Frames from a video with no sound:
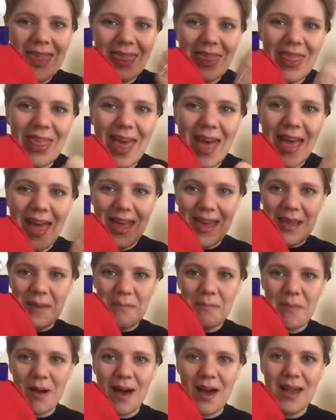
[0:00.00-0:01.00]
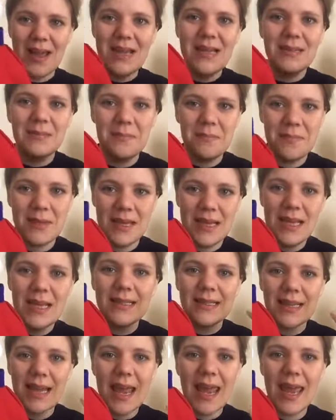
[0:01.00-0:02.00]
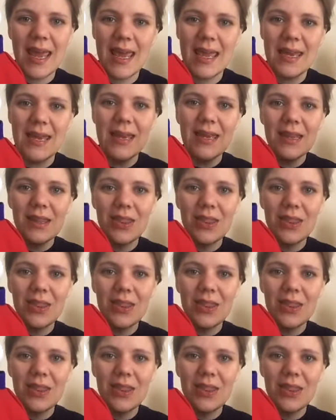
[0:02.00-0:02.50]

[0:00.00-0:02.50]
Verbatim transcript: They might meet in